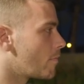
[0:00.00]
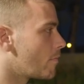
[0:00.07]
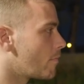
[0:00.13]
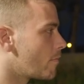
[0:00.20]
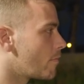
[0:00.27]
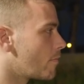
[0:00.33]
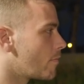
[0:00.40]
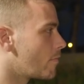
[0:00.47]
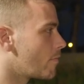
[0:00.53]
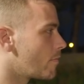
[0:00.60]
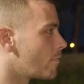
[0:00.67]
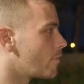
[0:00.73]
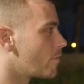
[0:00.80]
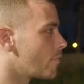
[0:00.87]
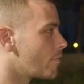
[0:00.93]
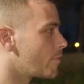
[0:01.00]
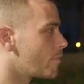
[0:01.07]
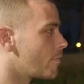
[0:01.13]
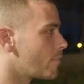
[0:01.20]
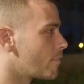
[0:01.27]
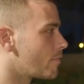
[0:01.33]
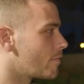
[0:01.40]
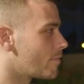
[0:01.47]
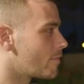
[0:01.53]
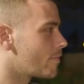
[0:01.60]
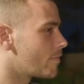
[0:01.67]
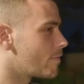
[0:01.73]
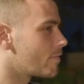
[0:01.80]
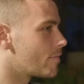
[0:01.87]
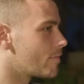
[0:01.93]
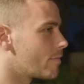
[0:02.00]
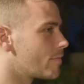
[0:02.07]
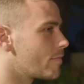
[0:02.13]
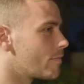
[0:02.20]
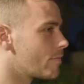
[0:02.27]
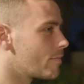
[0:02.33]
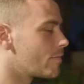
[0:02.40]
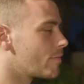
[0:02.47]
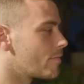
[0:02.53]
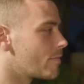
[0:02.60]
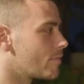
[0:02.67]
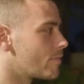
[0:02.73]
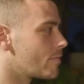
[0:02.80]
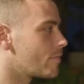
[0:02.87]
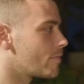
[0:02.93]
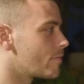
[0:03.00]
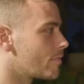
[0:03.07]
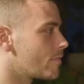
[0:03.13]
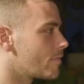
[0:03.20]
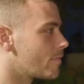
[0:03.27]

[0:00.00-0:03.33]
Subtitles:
[no speech]